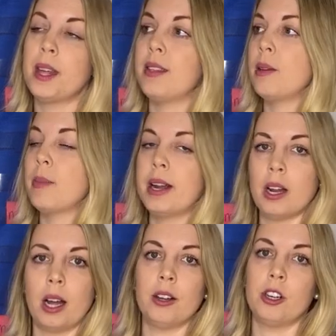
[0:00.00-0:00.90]
then they might
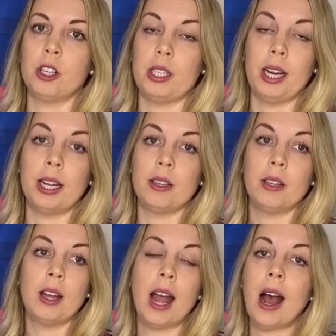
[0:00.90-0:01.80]
not understand
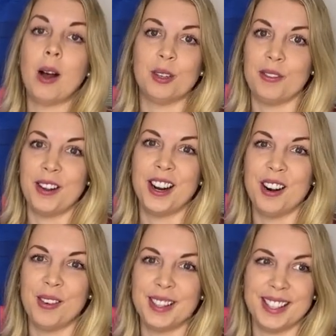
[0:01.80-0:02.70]
how to figure
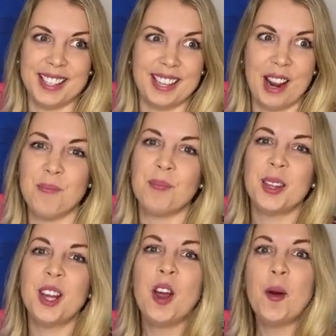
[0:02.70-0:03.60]
out what's the same.
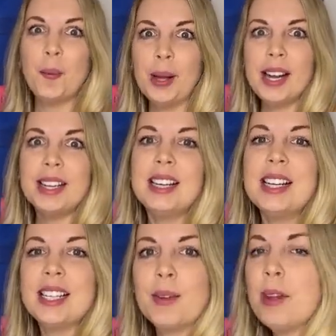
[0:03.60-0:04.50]
But
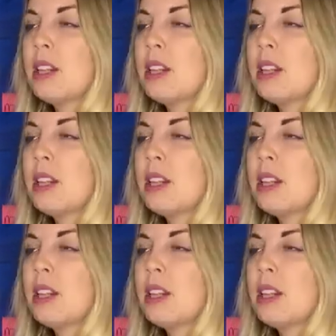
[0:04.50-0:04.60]
some of